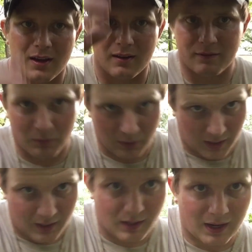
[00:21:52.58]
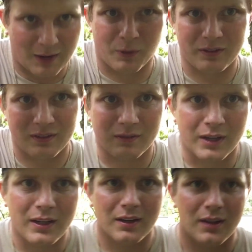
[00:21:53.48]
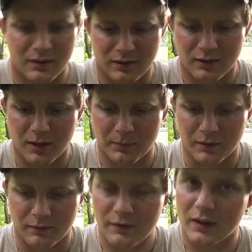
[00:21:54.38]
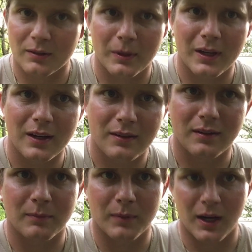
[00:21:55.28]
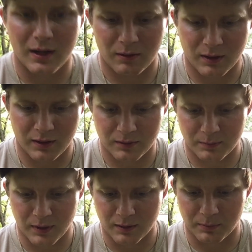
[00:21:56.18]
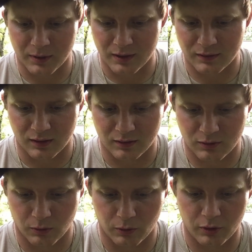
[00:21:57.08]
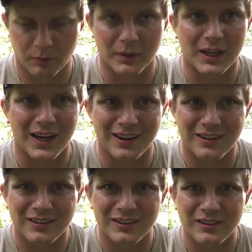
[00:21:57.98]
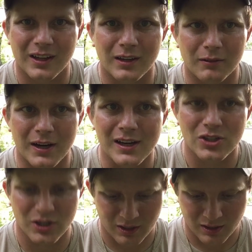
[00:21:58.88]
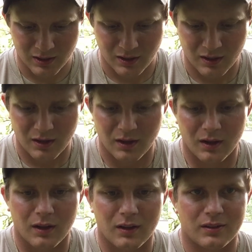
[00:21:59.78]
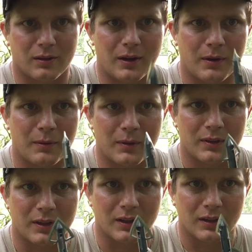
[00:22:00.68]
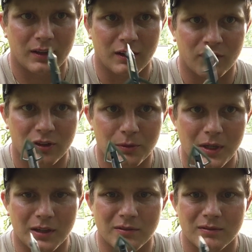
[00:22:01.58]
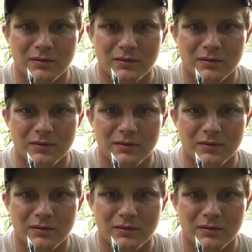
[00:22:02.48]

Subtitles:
from what I wasn't ready to take the step on fixed blades, but I didn't want to spend the price on total mechanicals like Rage. So I went with in between,